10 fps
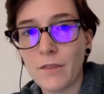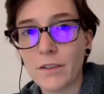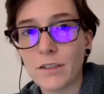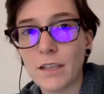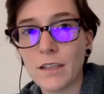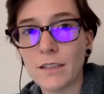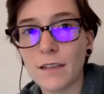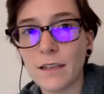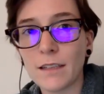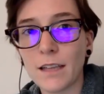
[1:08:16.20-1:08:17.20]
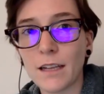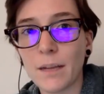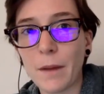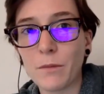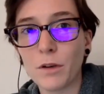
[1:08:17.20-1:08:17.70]
if it'll take you a second to get it
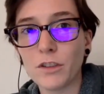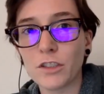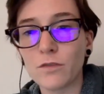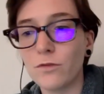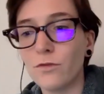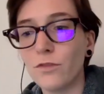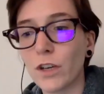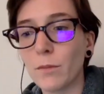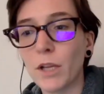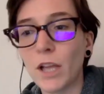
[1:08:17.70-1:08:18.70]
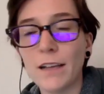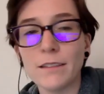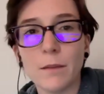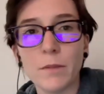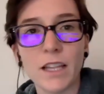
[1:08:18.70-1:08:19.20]
up, I will just
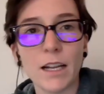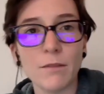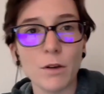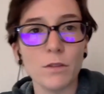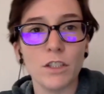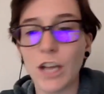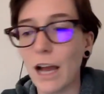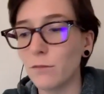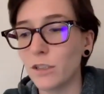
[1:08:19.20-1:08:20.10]
verbalize something that I wrote in the chat,